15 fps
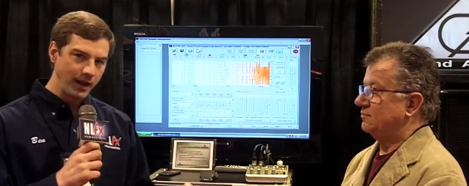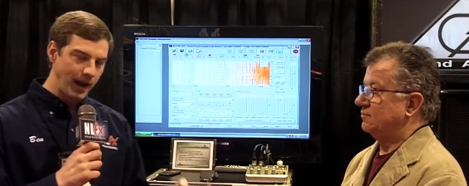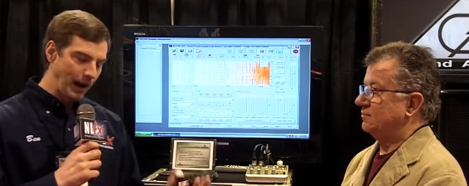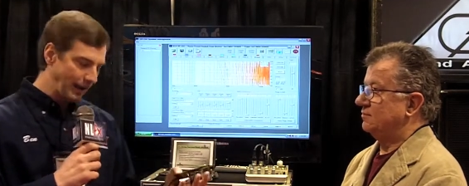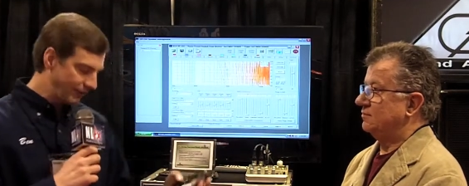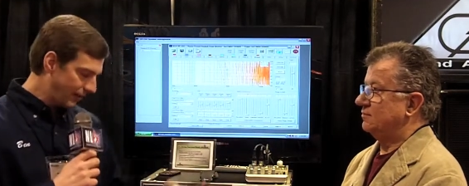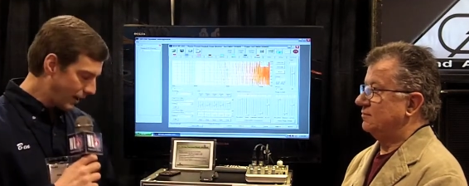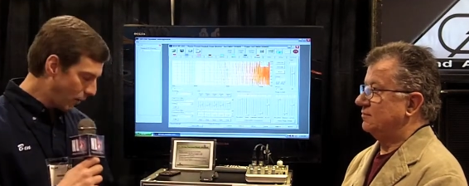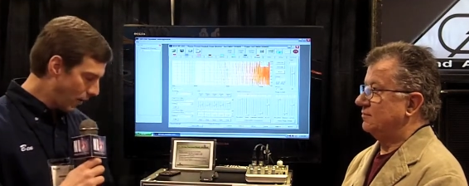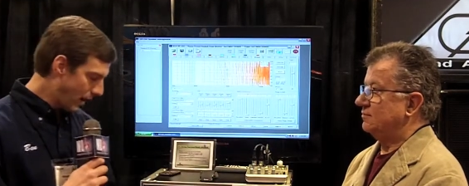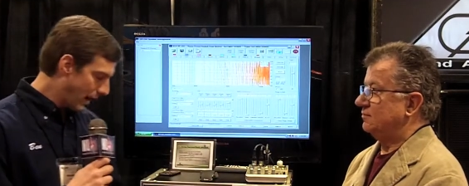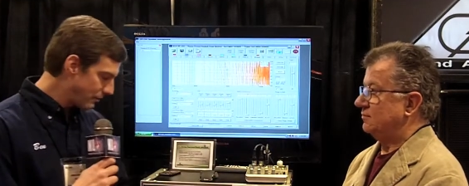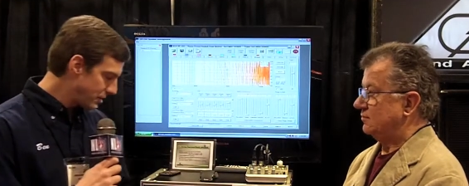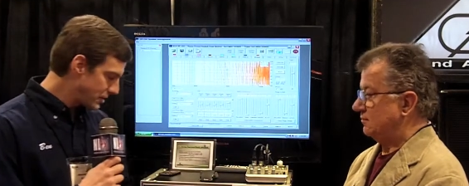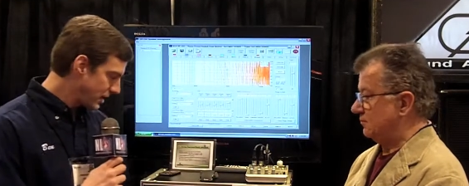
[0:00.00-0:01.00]
Speaker 1: And I'll tell you
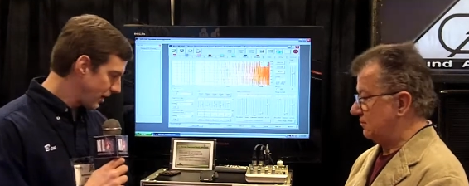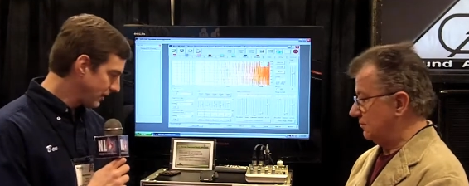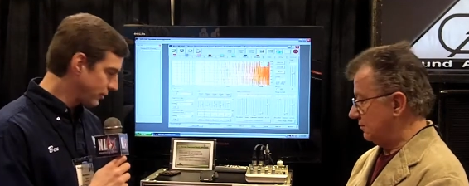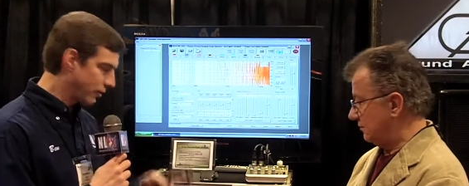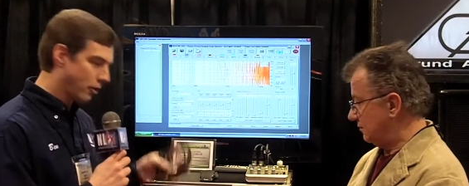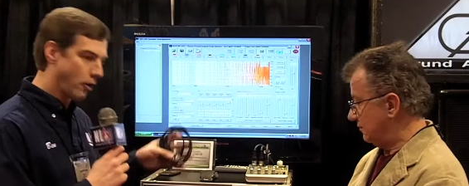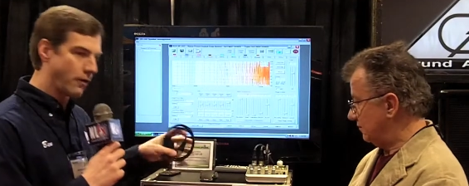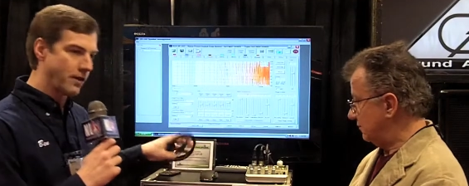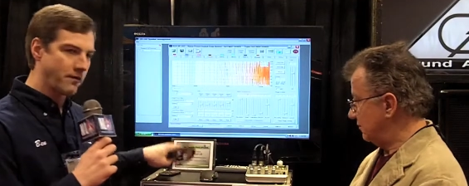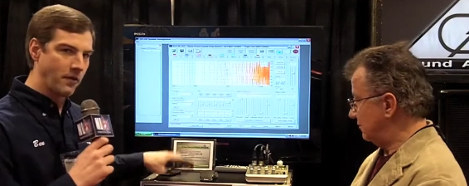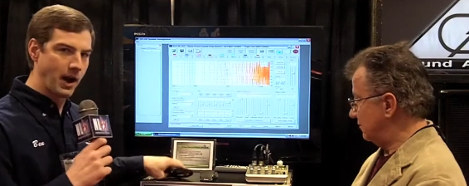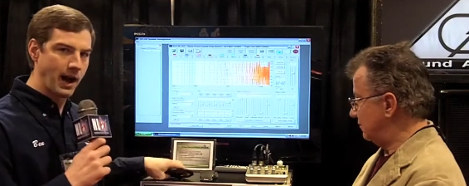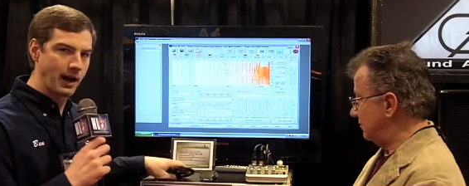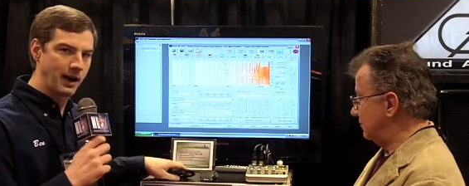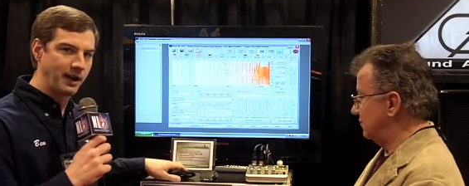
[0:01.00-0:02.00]
what, I'm just going to turn it over to
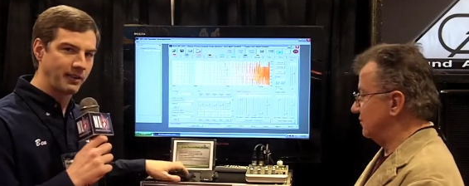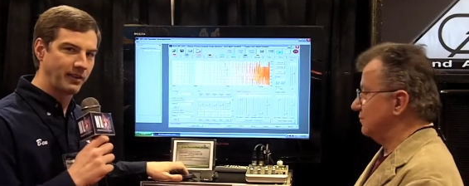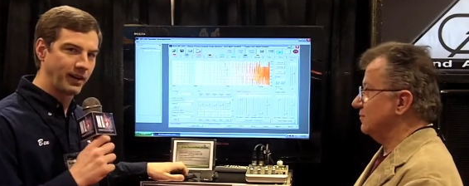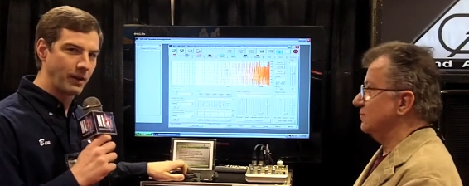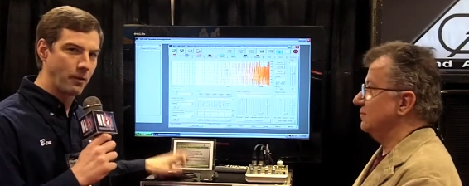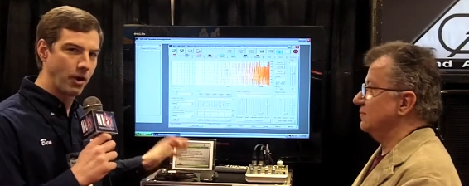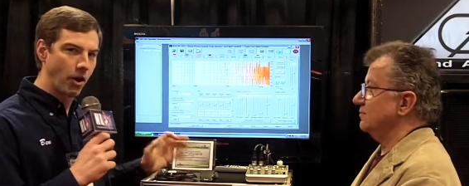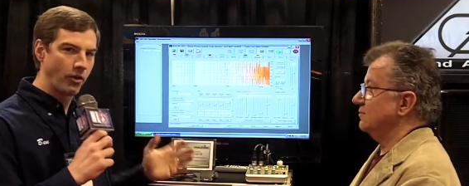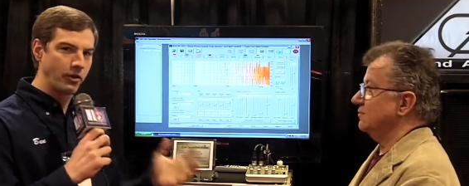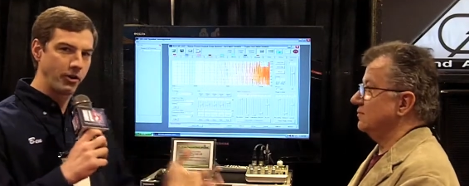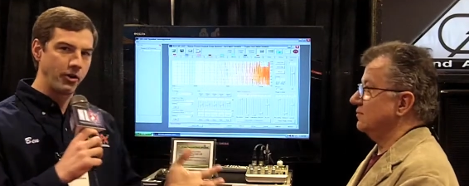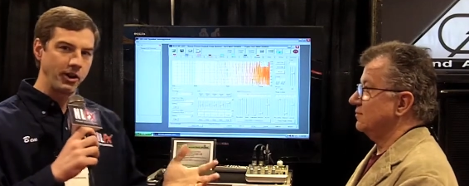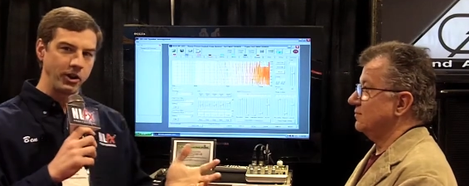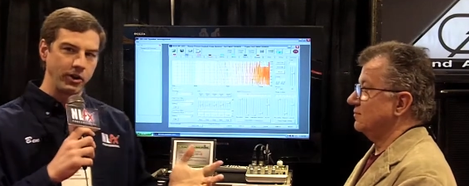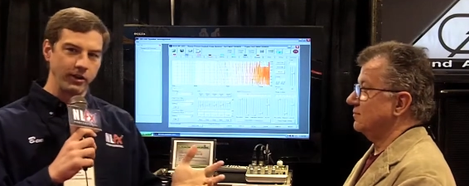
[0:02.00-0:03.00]
Frank and he can tell you about all the
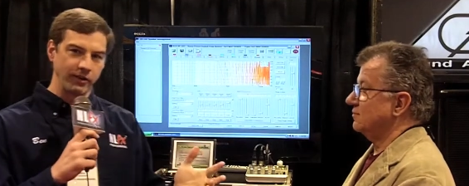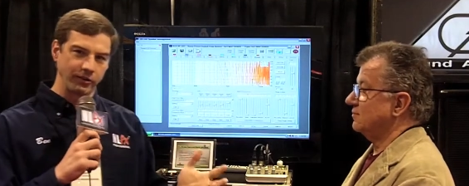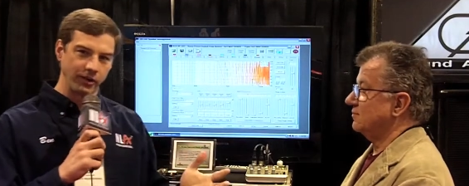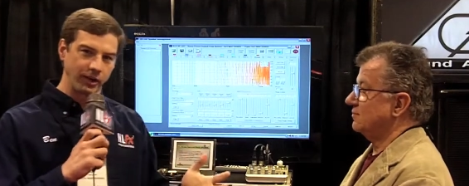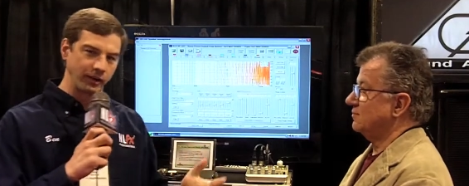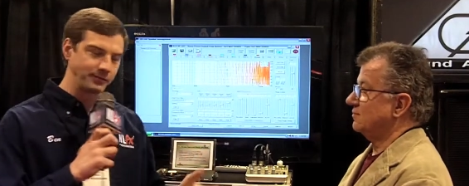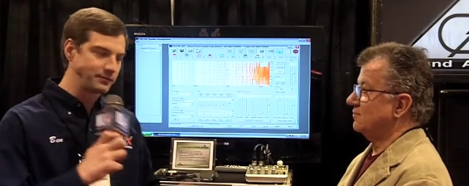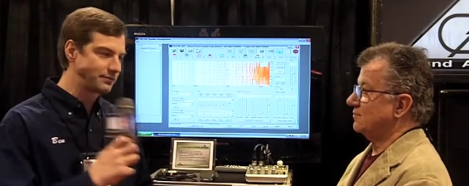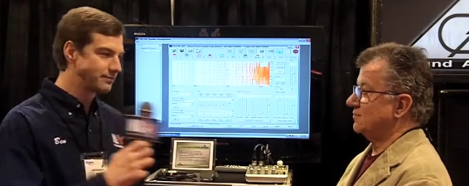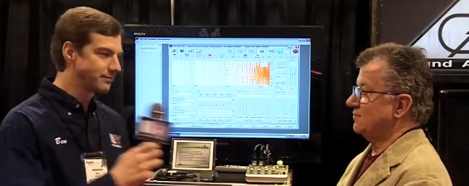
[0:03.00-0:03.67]
nerdy goodness here.